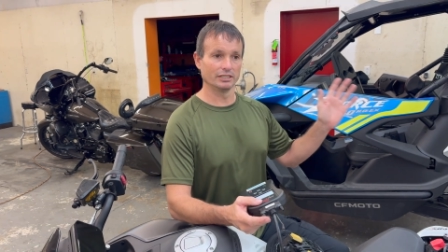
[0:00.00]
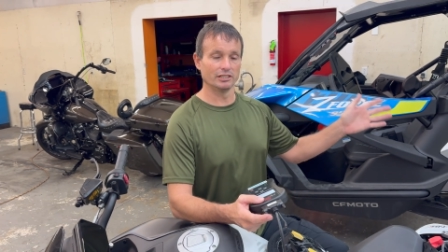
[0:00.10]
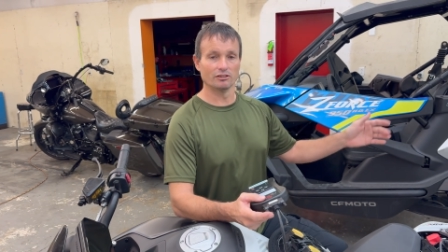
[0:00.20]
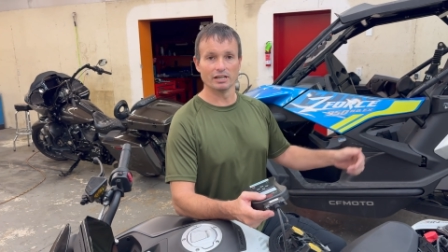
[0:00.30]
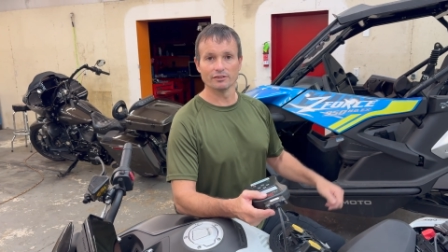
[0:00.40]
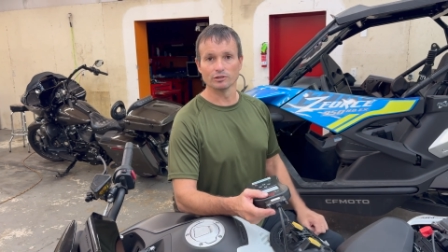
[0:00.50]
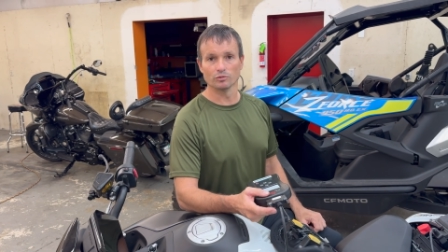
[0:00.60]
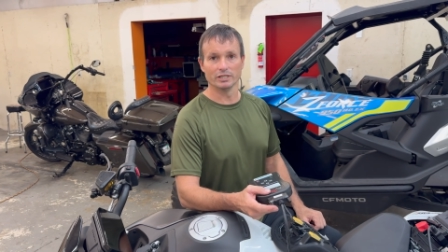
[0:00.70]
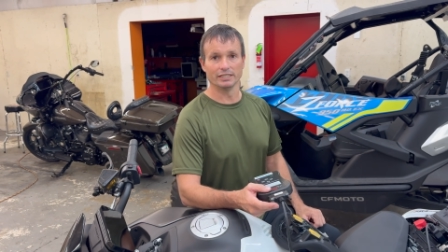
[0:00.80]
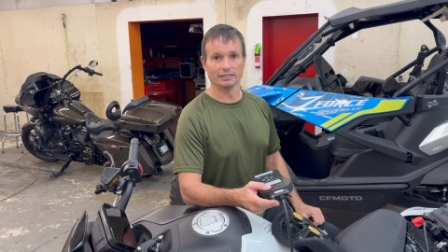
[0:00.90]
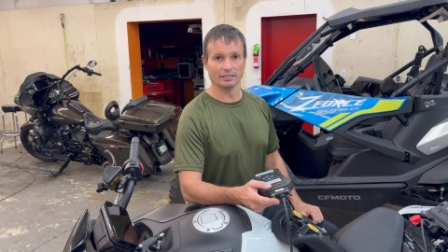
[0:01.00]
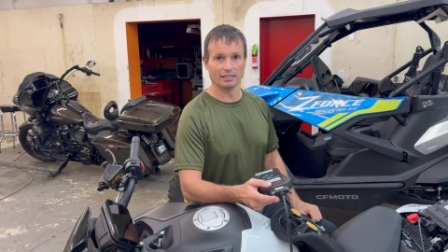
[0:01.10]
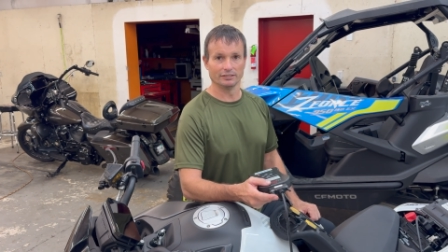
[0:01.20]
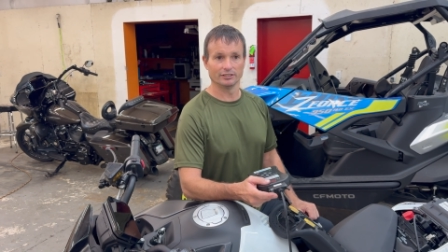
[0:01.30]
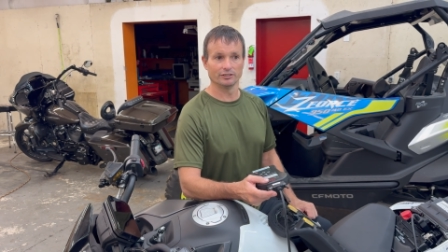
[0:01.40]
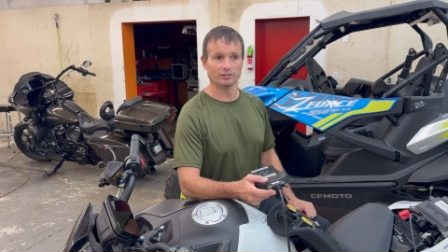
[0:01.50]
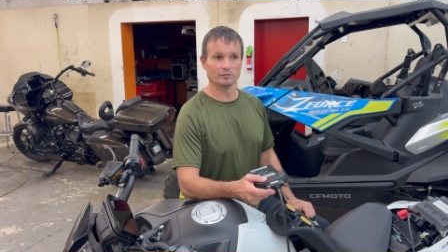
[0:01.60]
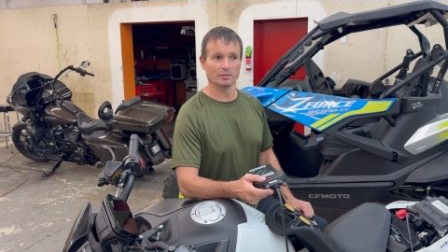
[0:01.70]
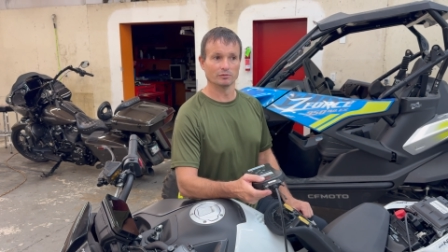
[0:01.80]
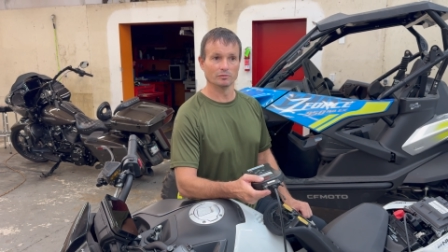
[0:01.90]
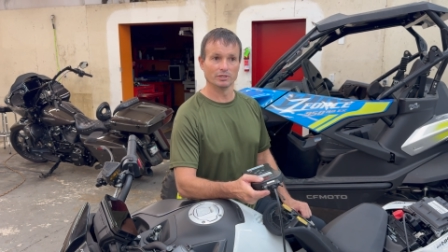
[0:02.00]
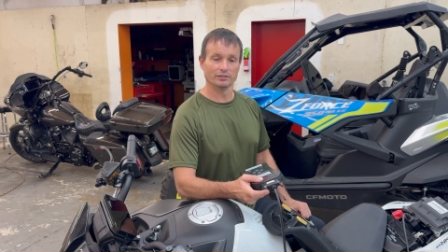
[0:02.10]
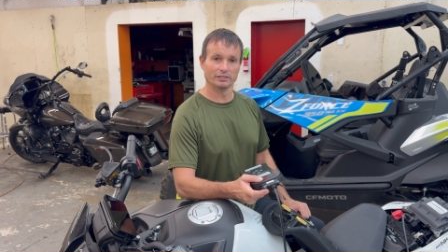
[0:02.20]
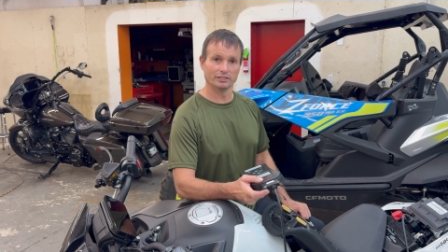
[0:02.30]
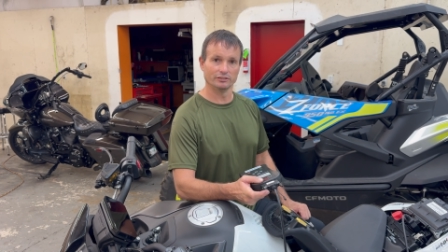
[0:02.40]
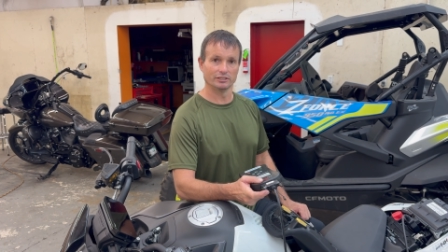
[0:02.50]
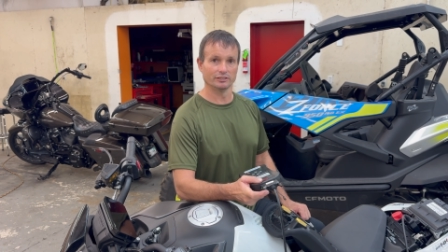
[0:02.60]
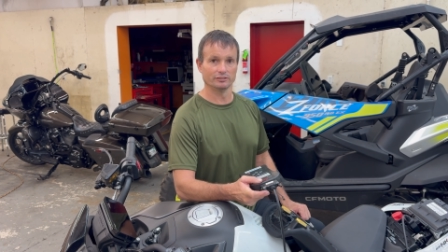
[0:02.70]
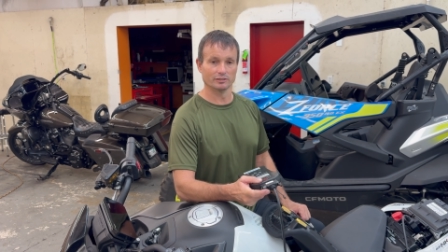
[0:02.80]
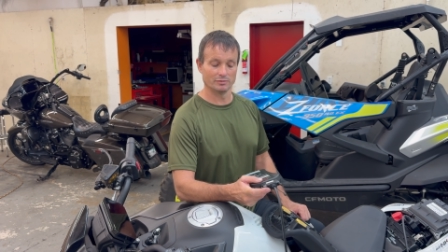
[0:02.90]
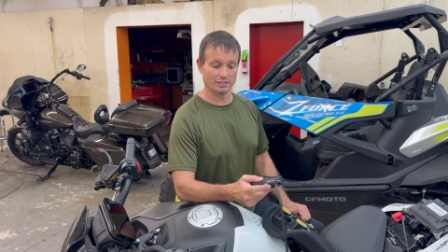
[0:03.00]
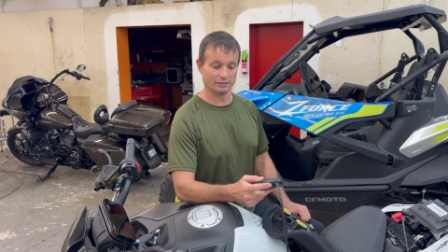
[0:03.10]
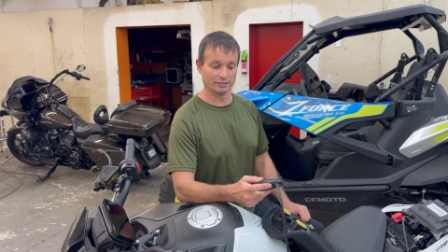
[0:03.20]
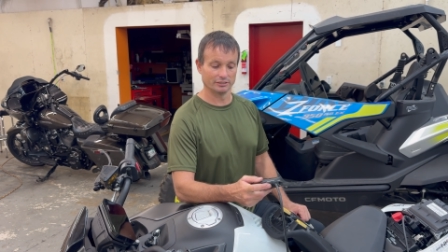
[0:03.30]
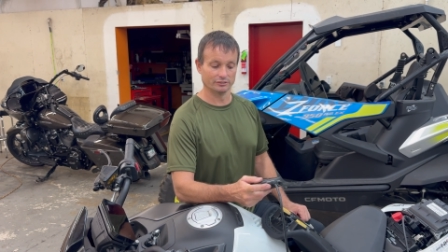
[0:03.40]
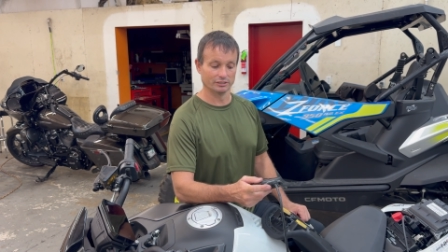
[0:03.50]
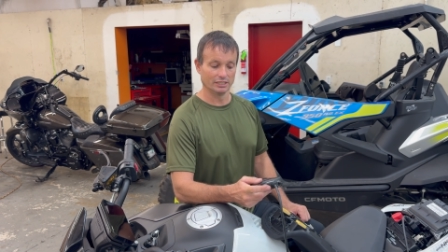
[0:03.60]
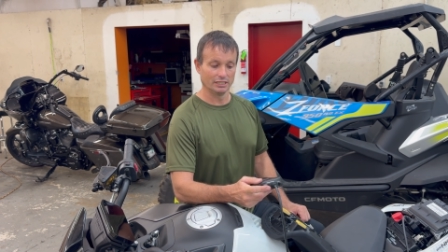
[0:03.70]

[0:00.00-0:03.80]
you know, every week and, and tuning them, and we're building new tunes and better tunes.